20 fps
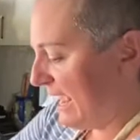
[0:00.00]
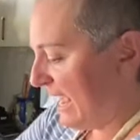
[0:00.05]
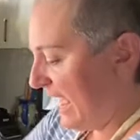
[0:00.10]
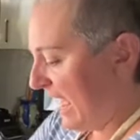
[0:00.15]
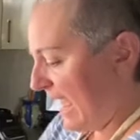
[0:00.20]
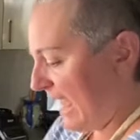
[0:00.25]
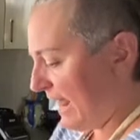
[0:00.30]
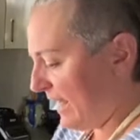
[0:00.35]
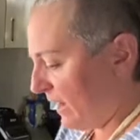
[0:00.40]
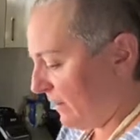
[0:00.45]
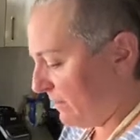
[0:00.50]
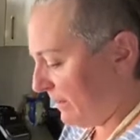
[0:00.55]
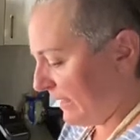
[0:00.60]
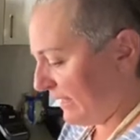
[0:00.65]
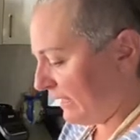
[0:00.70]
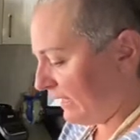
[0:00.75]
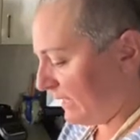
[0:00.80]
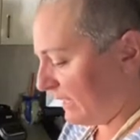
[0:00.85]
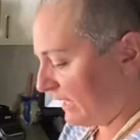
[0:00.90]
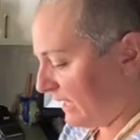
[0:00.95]
And I'm
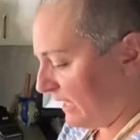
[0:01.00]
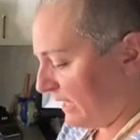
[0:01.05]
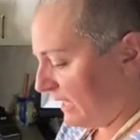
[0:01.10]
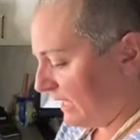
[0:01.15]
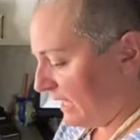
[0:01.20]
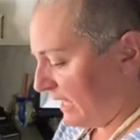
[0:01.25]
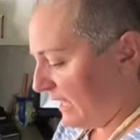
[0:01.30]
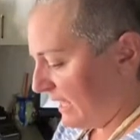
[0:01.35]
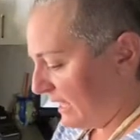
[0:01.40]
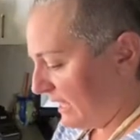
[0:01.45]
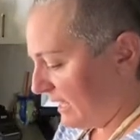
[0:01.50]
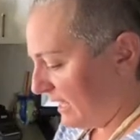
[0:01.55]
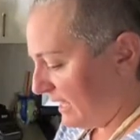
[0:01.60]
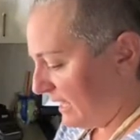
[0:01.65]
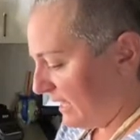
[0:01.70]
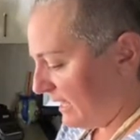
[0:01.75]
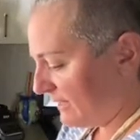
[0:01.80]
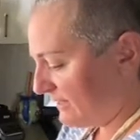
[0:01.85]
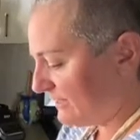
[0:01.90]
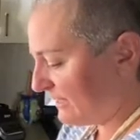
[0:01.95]
like,
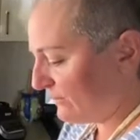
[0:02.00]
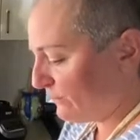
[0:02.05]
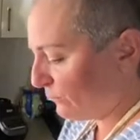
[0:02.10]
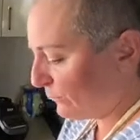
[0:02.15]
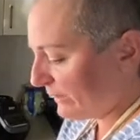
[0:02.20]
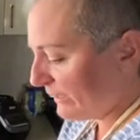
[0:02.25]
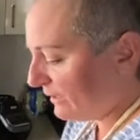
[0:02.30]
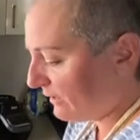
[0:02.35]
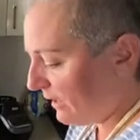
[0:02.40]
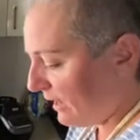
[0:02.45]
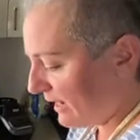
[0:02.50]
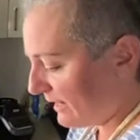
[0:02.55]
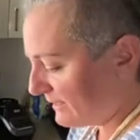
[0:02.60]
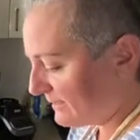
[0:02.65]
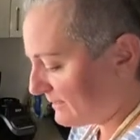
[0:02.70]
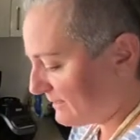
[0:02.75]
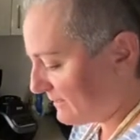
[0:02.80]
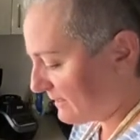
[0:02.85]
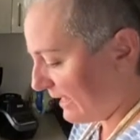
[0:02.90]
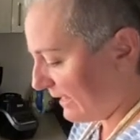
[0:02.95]
didn't
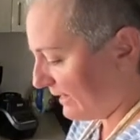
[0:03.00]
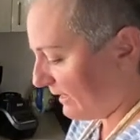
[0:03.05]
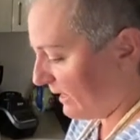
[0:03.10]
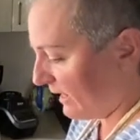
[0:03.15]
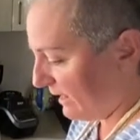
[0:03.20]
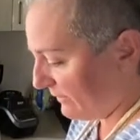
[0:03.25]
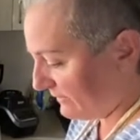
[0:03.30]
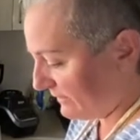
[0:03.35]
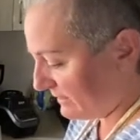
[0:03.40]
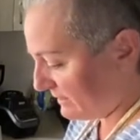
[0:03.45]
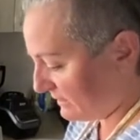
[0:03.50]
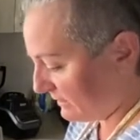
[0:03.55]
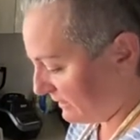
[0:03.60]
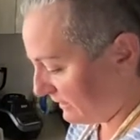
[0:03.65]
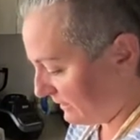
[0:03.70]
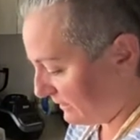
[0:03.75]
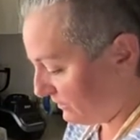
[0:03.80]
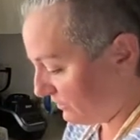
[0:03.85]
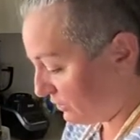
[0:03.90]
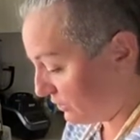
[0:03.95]
realize that
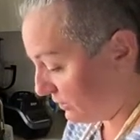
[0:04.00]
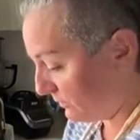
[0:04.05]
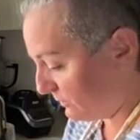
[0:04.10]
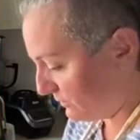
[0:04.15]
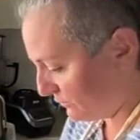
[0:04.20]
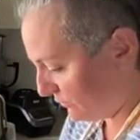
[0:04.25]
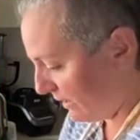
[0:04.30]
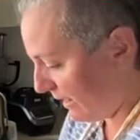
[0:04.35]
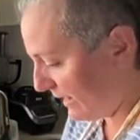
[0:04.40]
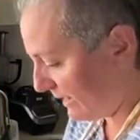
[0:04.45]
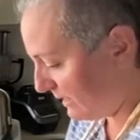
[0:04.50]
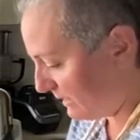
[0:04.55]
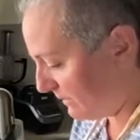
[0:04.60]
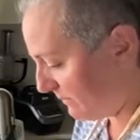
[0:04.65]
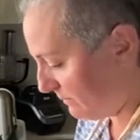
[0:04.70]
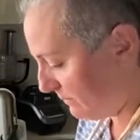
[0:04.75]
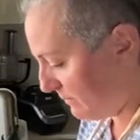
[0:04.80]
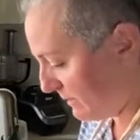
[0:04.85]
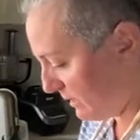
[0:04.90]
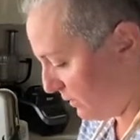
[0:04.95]
obviously she was right,
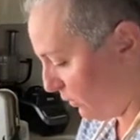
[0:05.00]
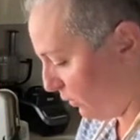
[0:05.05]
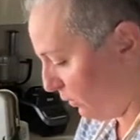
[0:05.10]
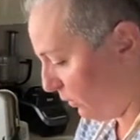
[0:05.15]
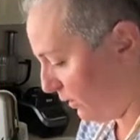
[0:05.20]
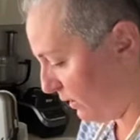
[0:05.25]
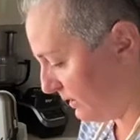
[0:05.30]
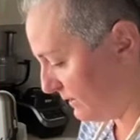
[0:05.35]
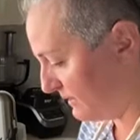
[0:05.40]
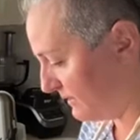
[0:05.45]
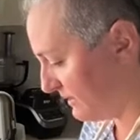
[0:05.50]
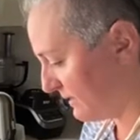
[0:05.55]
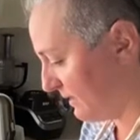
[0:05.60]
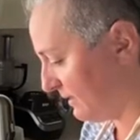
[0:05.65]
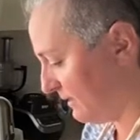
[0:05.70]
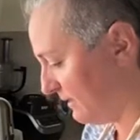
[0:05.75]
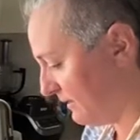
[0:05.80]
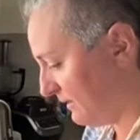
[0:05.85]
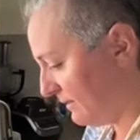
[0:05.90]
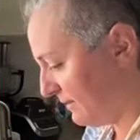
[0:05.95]
because
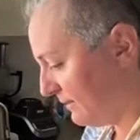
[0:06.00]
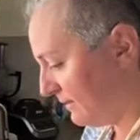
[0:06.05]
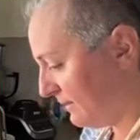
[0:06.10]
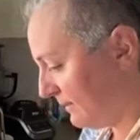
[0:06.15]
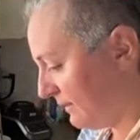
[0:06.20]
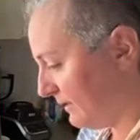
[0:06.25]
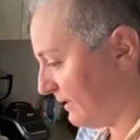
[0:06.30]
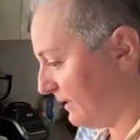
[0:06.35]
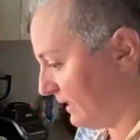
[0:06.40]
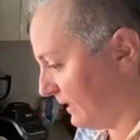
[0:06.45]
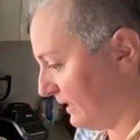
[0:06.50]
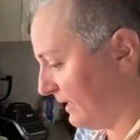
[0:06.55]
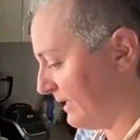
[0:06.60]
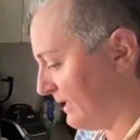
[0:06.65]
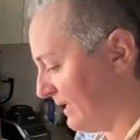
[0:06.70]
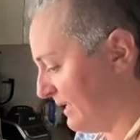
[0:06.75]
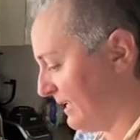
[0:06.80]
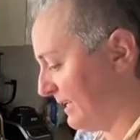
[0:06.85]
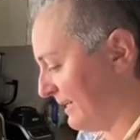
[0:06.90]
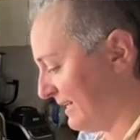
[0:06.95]

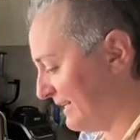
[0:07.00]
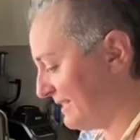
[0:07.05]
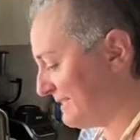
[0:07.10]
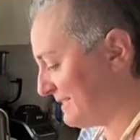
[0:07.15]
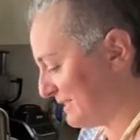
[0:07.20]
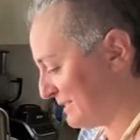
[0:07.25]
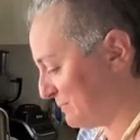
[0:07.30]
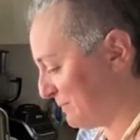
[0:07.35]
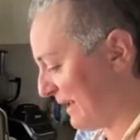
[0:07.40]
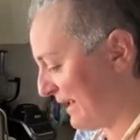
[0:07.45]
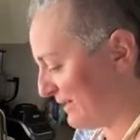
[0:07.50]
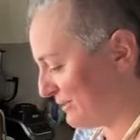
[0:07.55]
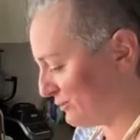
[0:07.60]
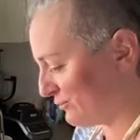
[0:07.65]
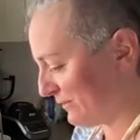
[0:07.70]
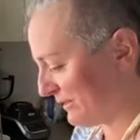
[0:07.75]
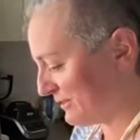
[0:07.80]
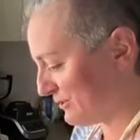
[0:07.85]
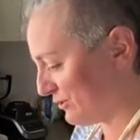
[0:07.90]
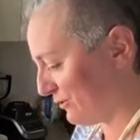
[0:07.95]
it is a Spanish
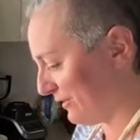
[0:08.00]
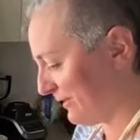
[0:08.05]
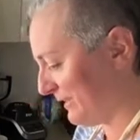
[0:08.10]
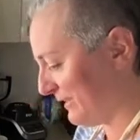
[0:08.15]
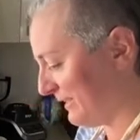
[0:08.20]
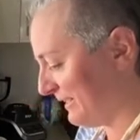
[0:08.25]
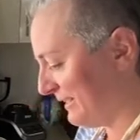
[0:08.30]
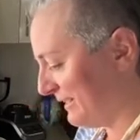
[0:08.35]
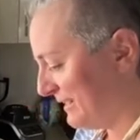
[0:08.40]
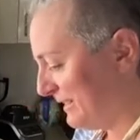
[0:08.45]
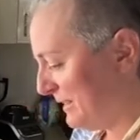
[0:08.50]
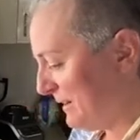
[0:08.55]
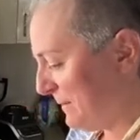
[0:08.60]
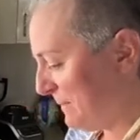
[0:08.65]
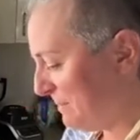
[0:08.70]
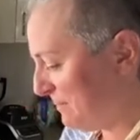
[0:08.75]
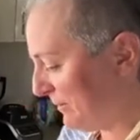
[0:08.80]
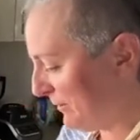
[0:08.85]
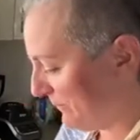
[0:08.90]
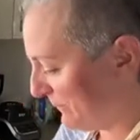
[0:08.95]
restaurant,
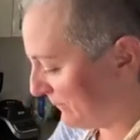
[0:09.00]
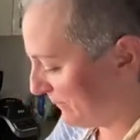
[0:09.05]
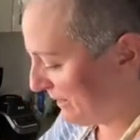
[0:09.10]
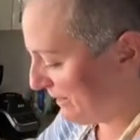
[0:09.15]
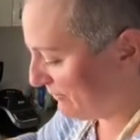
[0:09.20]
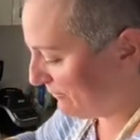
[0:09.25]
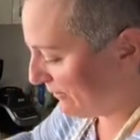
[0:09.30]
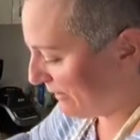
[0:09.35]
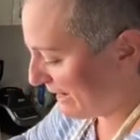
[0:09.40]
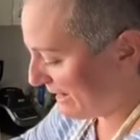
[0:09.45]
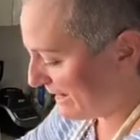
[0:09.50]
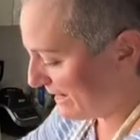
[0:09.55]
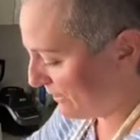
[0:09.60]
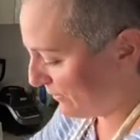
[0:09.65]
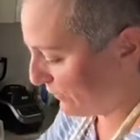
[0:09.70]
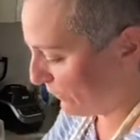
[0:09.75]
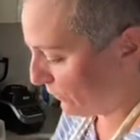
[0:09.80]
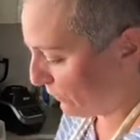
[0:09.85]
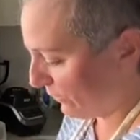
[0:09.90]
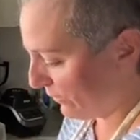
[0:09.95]
but whenever I hear
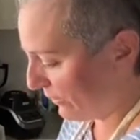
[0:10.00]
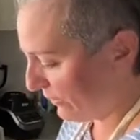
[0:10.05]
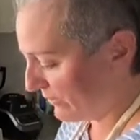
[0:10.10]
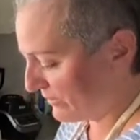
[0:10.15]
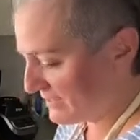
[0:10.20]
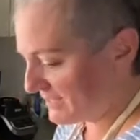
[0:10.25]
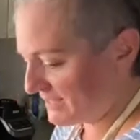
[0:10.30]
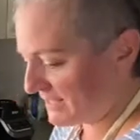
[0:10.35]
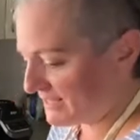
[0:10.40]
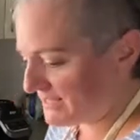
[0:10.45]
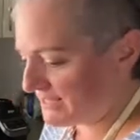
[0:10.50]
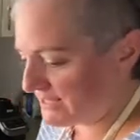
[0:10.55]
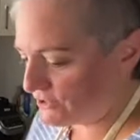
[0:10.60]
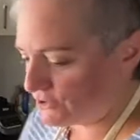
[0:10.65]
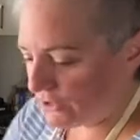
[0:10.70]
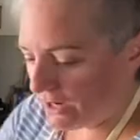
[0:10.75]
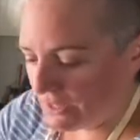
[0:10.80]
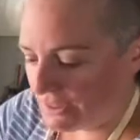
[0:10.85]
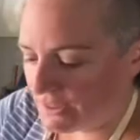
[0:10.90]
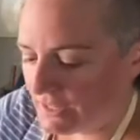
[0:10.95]
the word
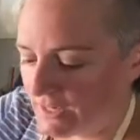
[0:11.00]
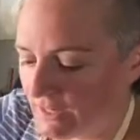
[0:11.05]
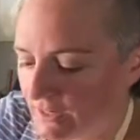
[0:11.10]
sausage, I think